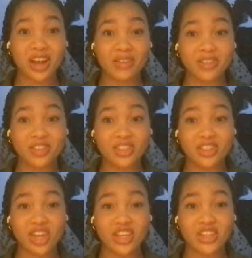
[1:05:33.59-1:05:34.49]
I was
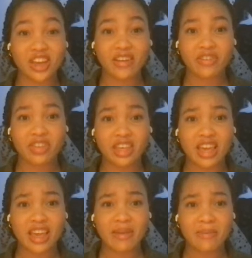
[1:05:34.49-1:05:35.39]
just changing after the
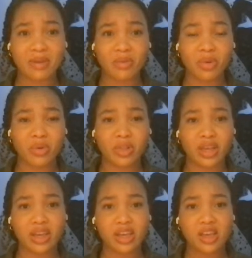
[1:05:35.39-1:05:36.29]
game, and we were
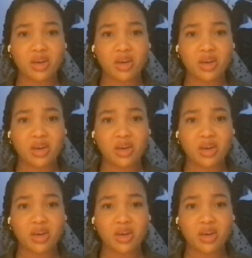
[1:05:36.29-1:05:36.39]
like